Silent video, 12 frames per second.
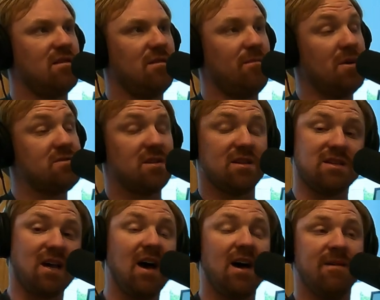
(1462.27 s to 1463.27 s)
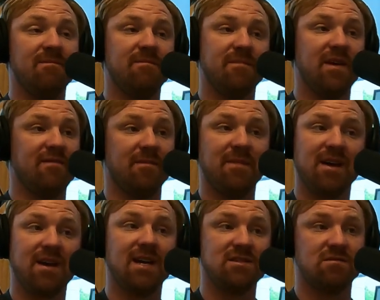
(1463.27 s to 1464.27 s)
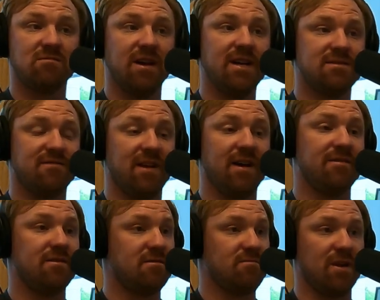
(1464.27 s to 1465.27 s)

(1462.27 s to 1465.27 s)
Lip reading: most of the time, if I'm not catching reds, flounder,